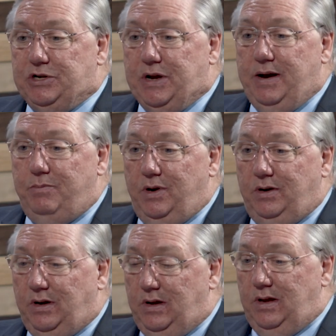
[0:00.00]

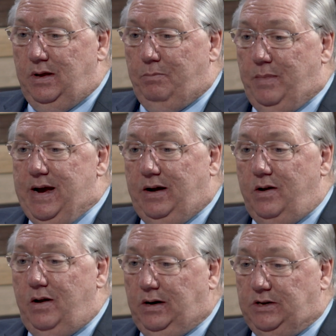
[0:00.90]
statement, make
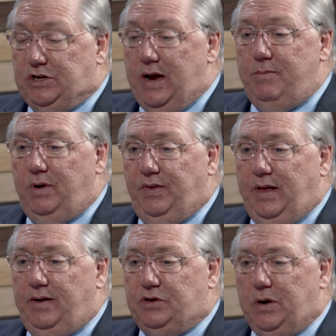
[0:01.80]
a statement
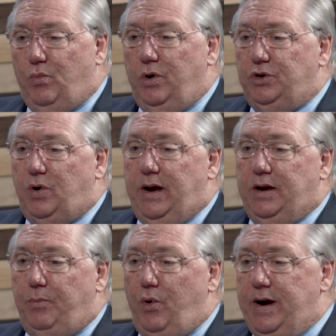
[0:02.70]
that if someone tried
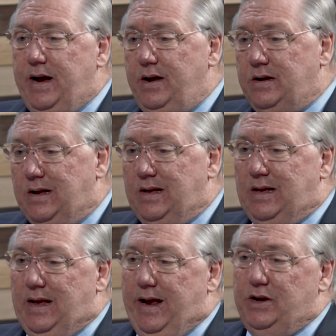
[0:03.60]
to bring in
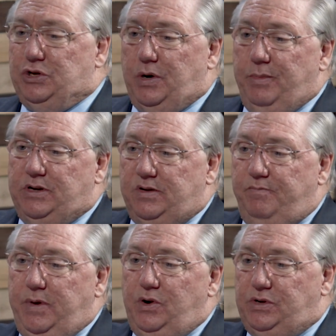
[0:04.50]
instruments of
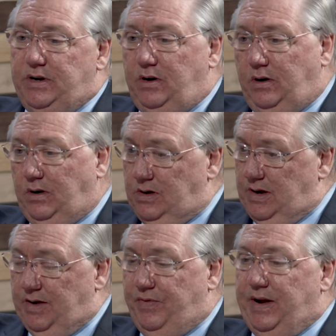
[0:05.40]
music,
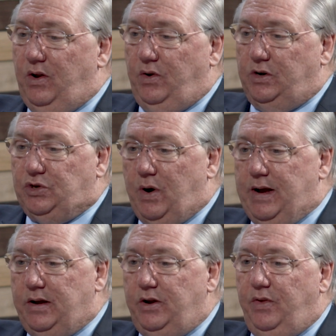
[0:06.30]
if the elders
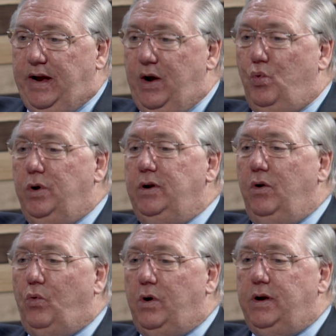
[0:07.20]
tried to do that, he
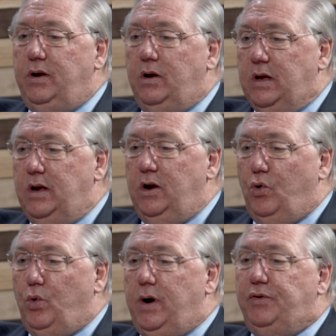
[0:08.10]
wouldn't run
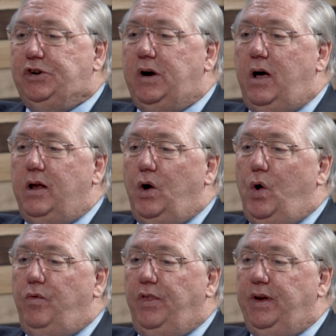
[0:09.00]
roughshod
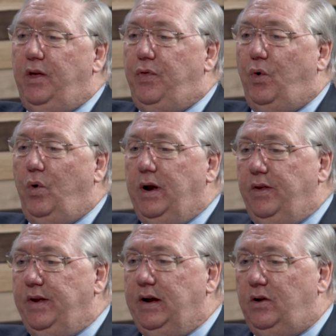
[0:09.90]
over the authority
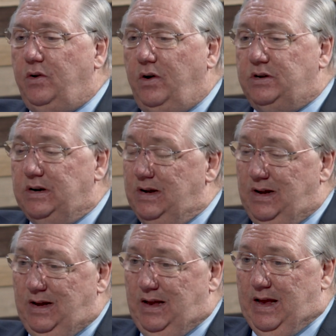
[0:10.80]
of the elders
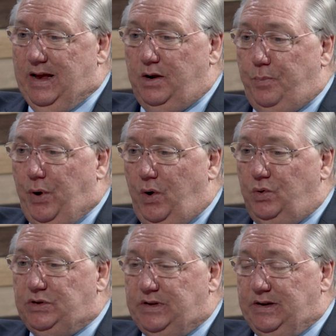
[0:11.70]
and
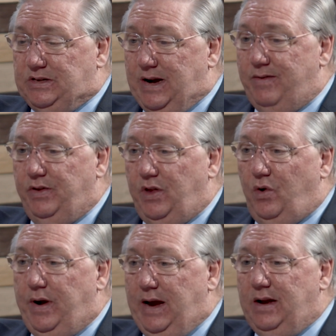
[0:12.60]
oppose this, even
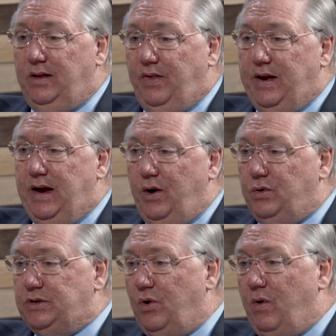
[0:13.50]
though he didn't think it
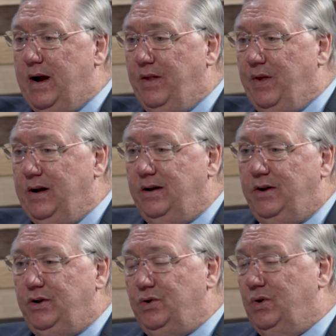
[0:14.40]
was the right thing to
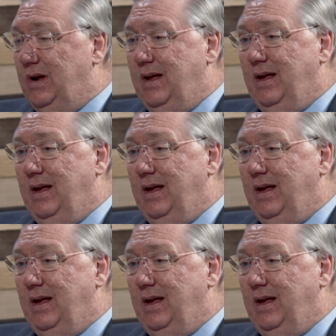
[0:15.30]
do.